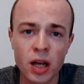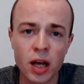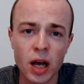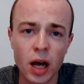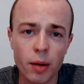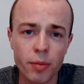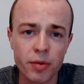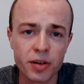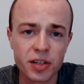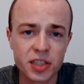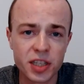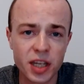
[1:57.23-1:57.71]
And
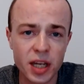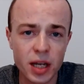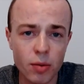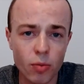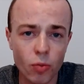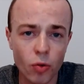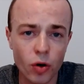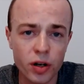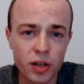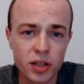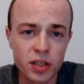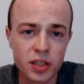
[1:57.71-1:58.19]
we see in
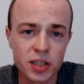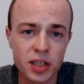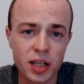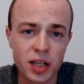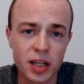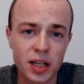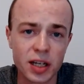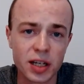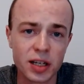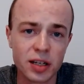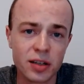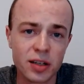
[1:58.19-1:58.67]
one
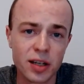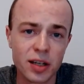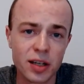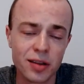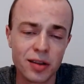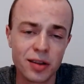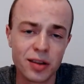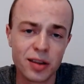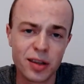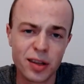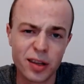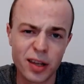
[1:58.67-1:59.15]
scene that
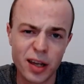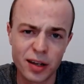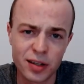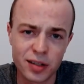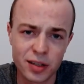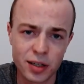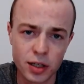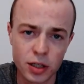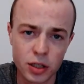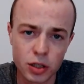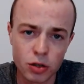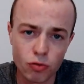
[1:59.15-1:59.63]
this
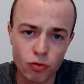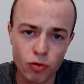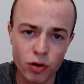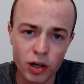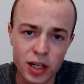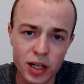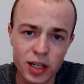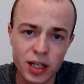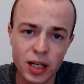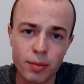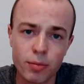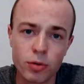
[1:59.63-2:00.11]
is really
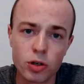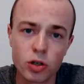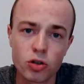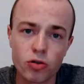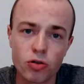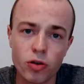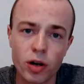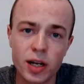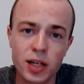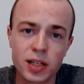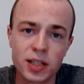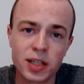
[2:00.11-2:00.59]

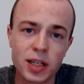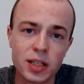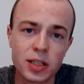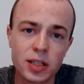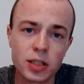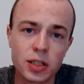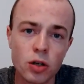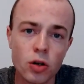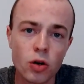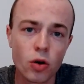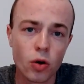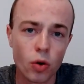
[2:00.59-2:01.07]
demonstrated
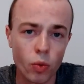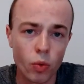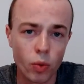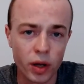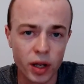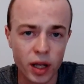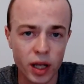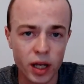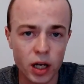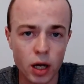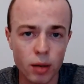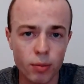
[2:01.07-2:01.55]
when
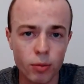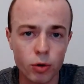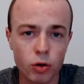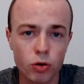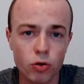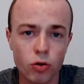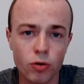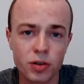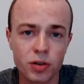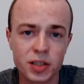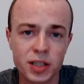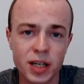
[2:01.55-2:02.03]
they come
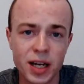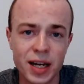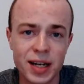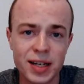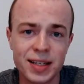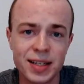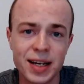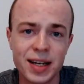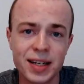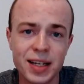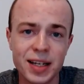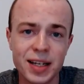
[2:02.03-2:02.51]
across a dead